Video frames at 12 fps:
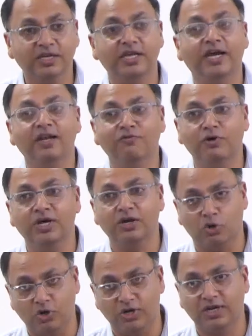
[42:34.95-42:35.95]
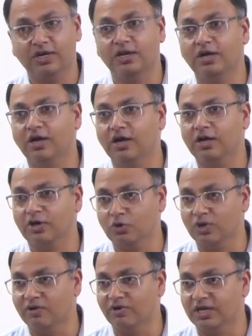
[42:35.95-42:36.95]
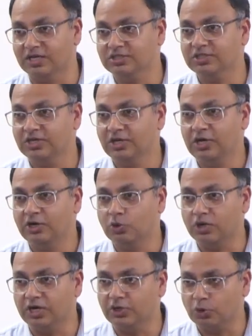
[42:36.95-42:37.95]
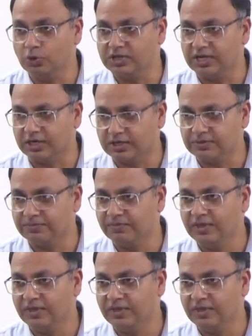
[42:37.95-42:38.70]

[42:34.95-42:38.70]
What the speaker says: can work on coronavirus to control that.